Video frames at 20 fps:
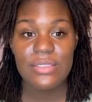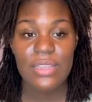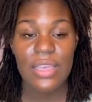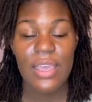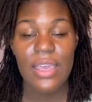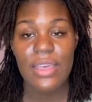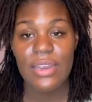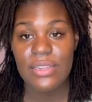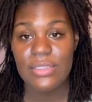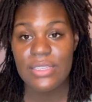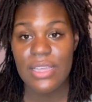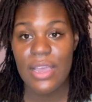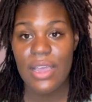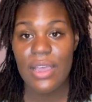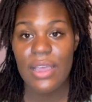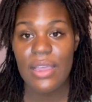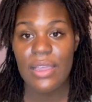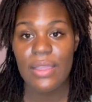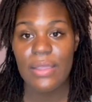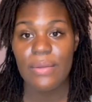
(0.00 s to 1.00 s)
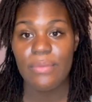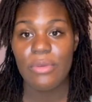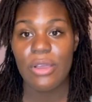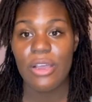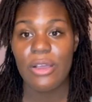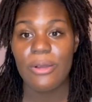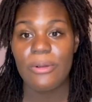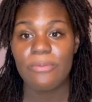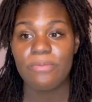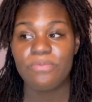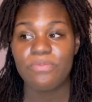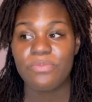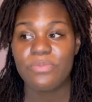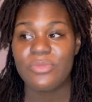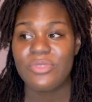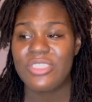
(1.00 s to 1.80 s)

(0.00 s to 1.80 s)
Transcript: ahead of time,